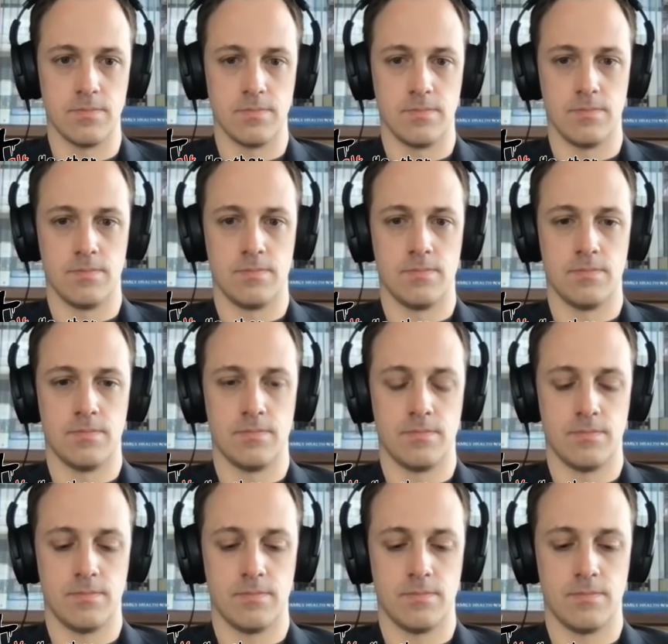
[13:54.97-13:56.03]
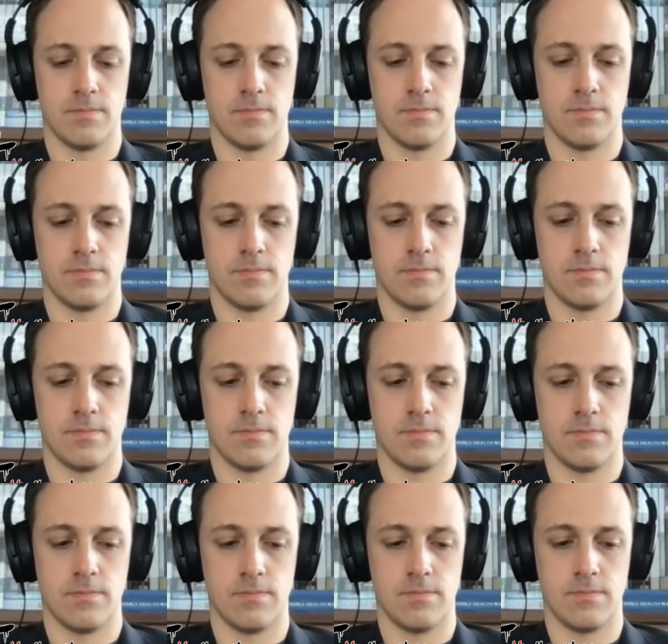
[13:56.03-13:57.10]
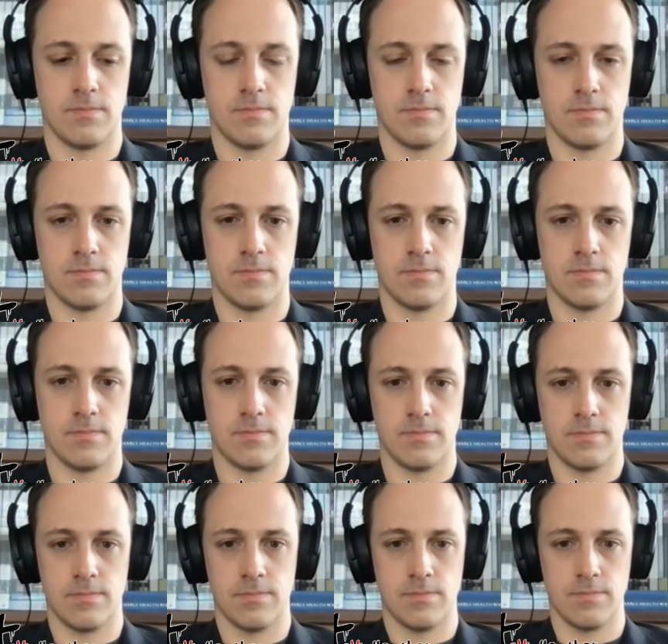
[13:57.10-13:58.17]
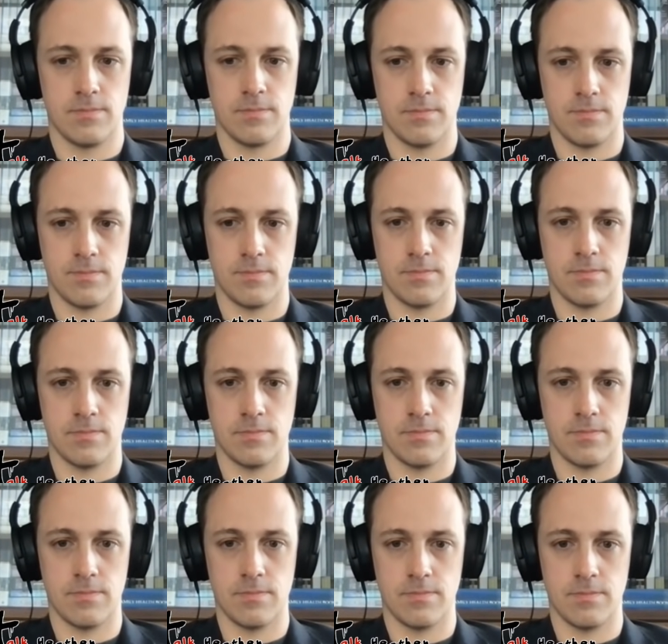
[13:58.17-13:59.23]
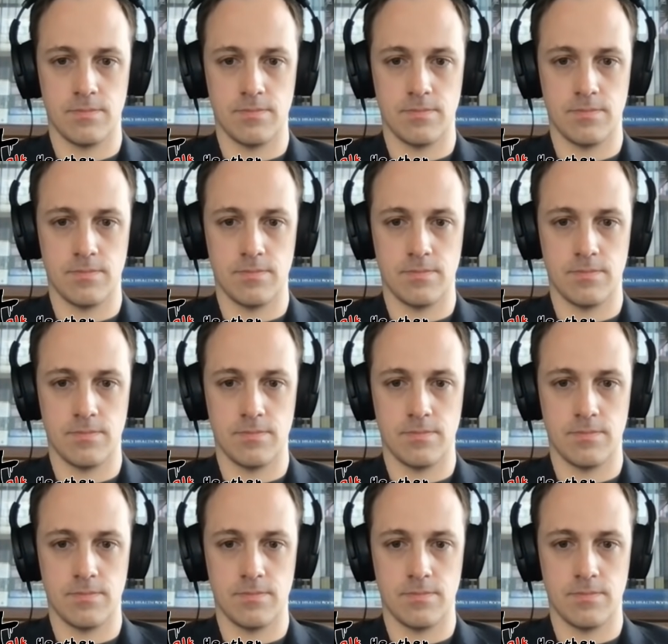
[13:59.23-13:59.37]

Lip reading: (not speaking)